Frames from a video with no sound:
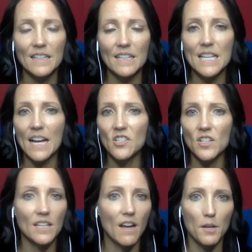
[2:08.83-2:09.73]
It's
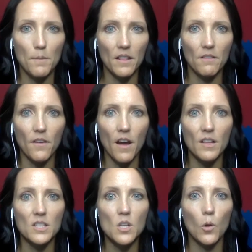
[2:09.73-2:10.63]
actually not about the fall.
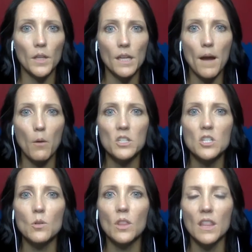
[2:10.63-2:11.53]
It's only about what
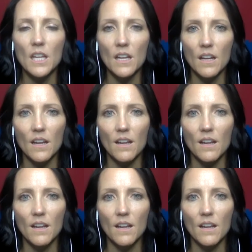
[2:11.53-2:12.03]
you think